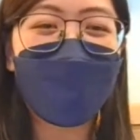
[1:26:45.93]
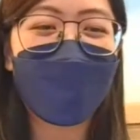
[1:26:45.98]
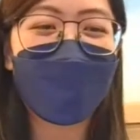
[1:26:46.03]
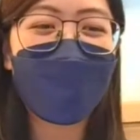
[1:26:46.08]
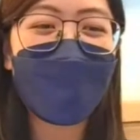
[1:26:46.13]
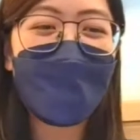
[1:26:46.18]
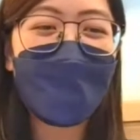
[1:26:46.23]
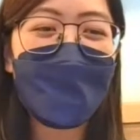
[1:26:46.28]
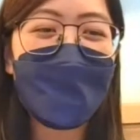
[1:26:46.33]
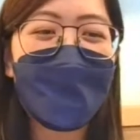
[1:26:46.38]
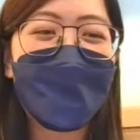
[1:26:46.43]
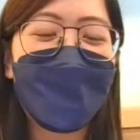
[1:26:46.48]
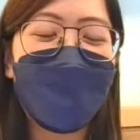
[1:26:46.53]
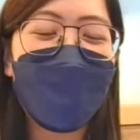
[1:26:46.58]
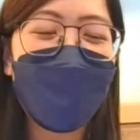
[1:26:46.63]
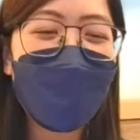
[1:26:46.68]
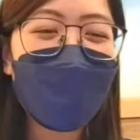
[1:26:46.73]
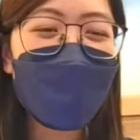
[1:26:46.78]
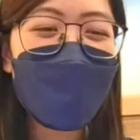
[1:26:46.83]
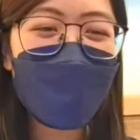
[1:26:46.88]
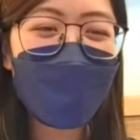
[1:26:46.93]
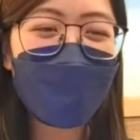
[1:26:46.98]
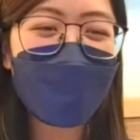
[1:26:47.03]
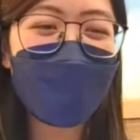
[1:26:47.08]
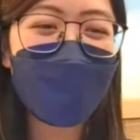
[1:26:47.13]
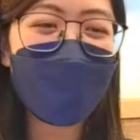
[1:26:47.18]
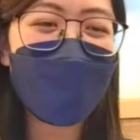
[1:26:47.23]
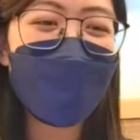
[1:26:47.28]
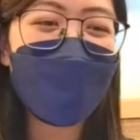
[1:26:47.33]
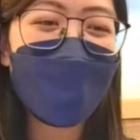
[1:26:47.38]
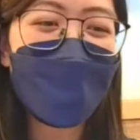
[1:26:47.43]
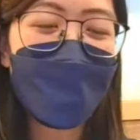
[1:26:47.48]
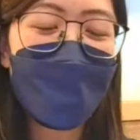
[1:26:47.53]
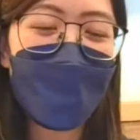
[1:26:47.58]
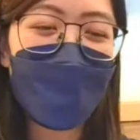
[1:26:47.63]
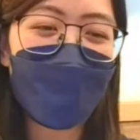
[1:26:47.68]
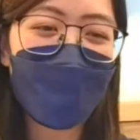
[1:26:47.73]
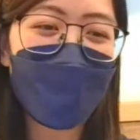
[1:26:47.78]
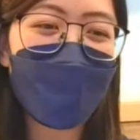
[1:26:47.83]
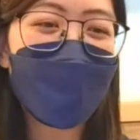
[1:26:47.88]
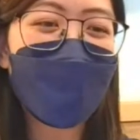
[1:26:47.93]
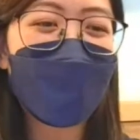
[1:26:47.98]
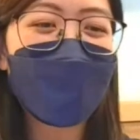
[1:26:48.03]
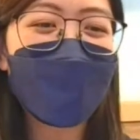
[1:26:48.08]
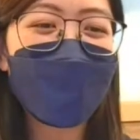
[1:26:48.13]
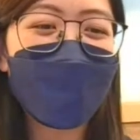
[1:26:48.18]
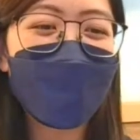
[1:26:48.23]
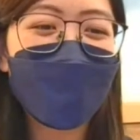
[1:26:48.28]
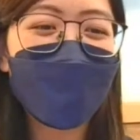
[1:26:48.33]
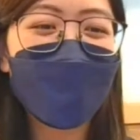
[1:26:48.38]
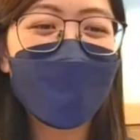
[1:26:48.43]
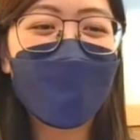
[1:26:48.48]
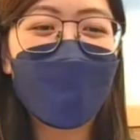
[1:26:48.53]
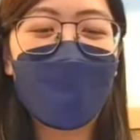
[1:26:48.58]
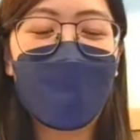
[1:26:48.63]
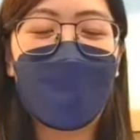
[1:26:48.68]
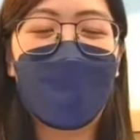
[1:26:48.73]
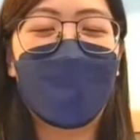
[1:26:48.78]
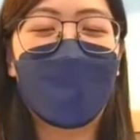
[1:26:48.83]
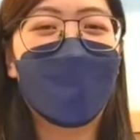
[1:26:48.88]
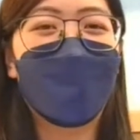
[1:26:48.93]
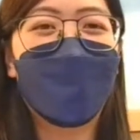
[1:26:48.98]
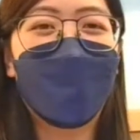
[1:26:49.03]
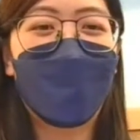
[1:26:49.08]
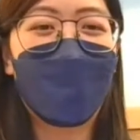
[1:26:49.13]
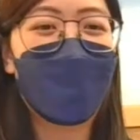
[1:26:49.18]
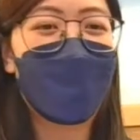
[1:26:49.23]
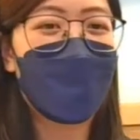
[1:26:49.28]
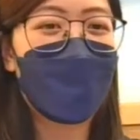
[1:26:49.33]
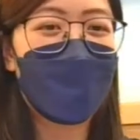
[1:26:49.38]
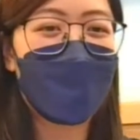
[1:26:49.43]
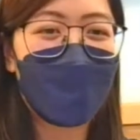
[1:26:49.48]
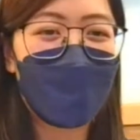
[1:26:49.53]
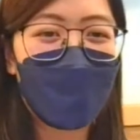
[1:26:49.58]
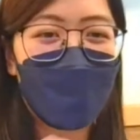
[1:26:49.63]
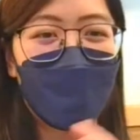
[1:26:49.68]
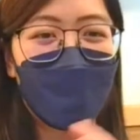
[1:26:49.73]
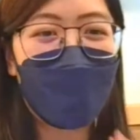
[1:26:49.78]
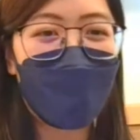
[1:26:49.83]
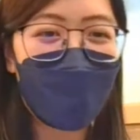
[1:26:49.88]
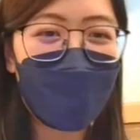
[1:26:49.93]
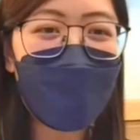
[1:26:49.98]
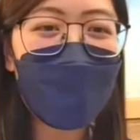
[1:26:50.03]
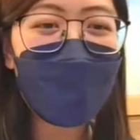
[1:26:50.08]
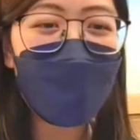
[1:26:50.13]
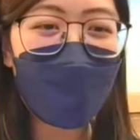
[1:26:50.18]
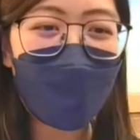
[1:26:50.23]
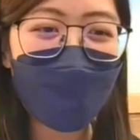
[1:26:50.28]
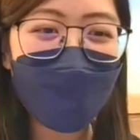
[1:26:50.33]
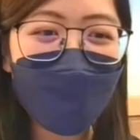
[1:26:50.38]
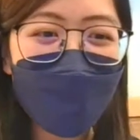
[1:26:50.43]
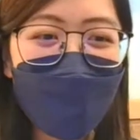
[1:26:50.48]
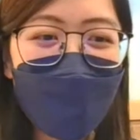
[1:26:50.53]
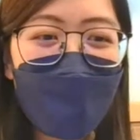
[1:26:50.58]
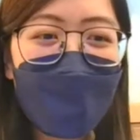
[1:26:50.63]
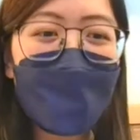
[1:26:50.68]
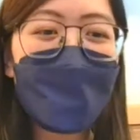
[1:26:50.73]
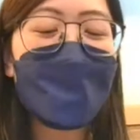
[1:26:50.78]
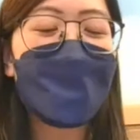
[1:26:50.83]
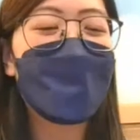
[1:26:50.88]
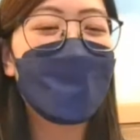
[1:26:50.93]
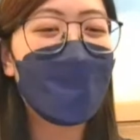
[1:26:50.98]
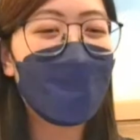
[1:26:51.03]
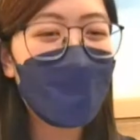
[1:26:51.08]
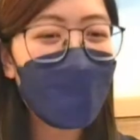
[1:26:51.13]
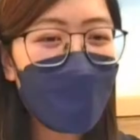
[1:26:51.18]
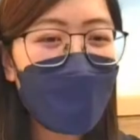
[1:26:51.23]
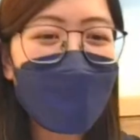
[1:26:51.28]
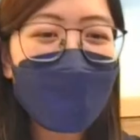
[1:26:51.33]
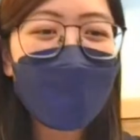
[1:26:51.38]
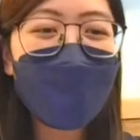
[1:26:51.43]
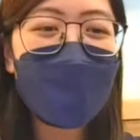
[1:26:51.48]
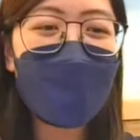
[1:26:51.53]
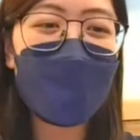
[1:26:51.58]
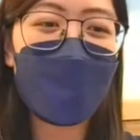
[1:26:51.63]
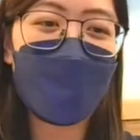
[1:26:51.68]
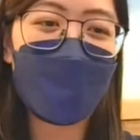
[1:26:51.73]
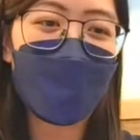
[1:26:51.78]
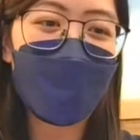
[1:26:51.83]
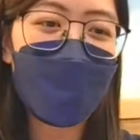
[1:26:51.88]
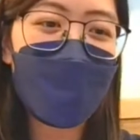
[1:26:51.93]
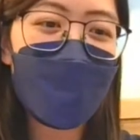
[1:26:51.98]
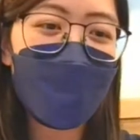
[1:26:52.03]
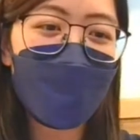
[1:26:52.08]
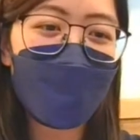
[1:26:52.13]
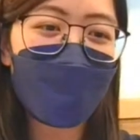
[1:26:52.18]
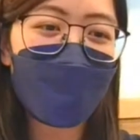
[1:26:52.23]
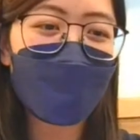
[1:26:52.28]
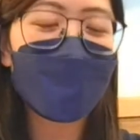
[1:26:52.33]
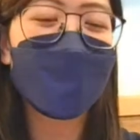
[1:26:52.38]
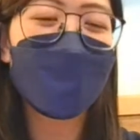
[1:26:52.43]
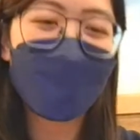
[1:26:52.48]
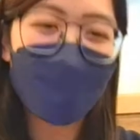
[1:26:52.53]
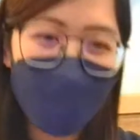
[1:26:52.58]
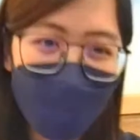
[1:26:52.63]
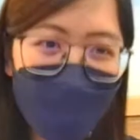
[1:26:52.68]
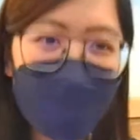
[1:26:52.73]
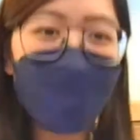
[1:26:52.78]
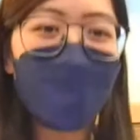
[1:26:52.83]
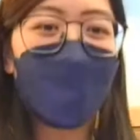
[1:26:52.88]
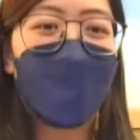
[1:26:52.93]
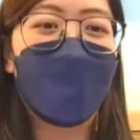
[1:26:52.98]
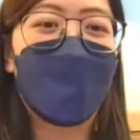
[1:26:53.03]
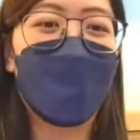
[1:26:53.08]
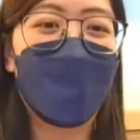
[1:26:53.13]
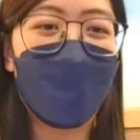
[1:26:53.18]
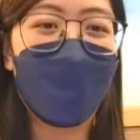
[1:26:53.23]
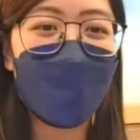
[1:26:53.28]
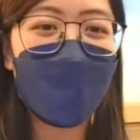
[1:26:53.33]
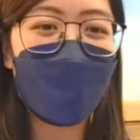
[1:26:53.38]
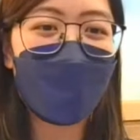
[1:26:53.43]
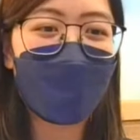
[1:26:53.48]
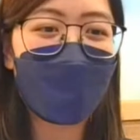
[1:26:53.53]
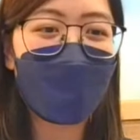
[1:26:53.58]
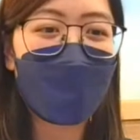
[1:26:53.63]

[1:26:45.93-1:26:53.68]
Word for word: Okay. Actually, regarding like whatever wine, the main issue is still in moderation.